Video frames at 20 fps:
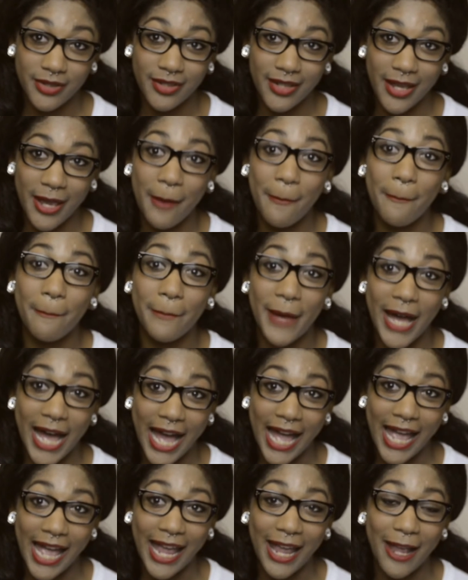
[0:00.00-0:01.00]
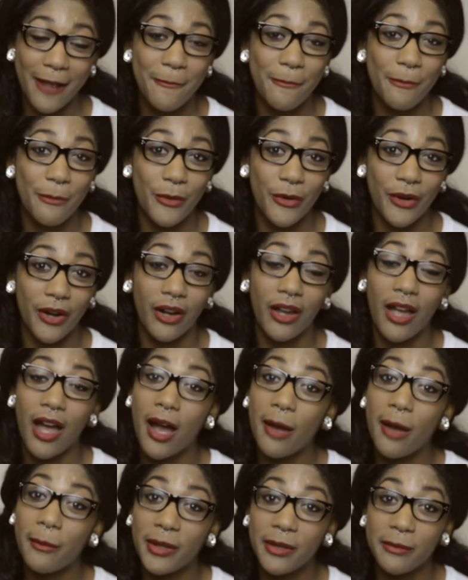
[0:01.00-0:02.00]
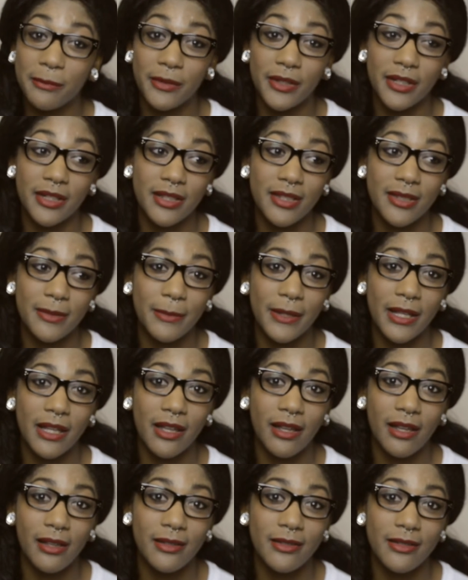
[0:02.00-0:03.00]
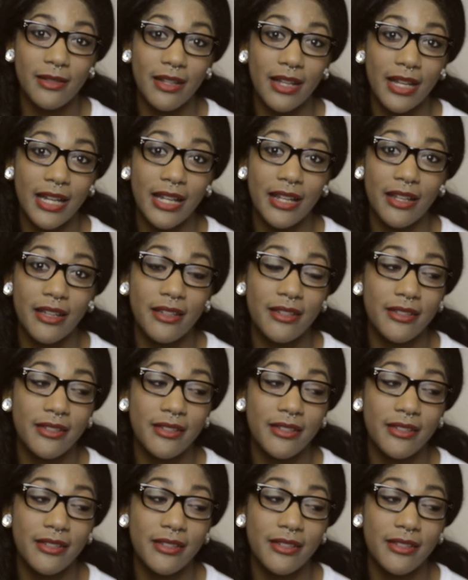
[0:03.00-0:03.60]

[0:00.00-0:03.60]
and buy more comic books, because like